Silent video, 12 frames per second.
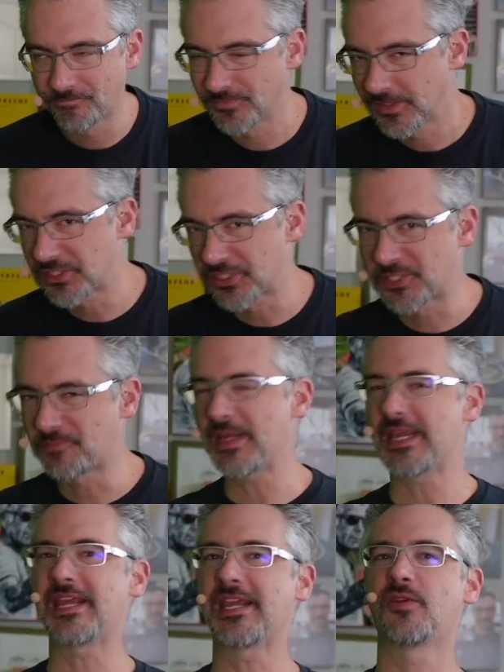
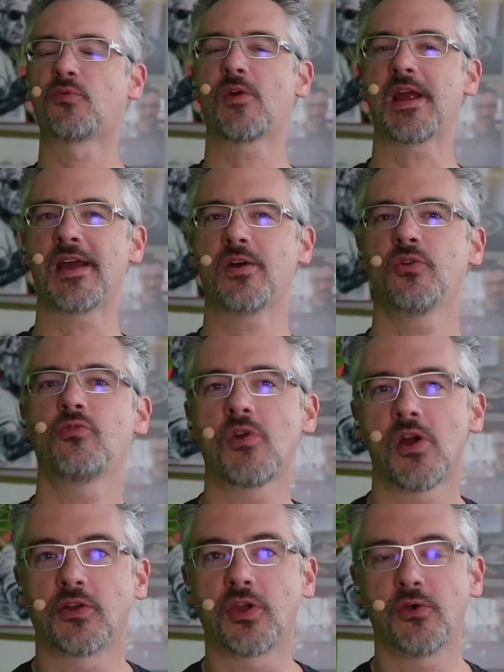speed round
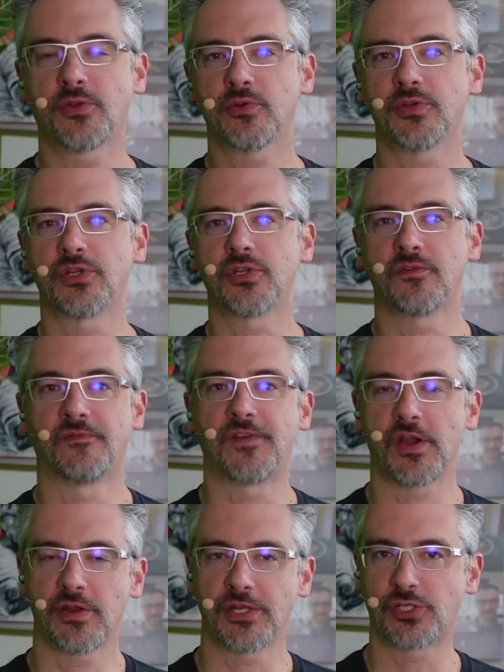where I'll go through and do
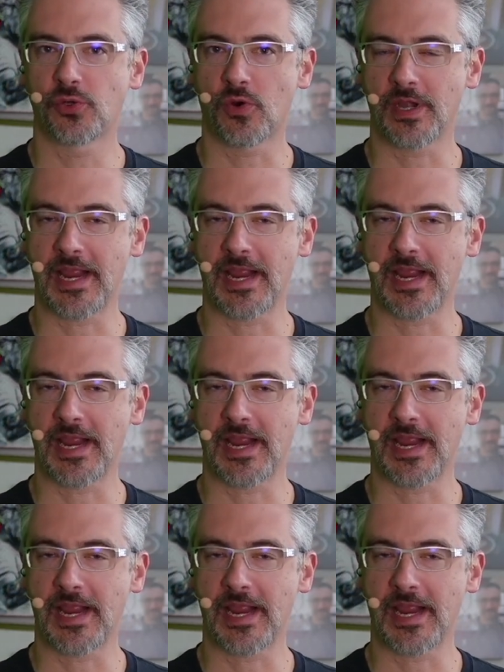very short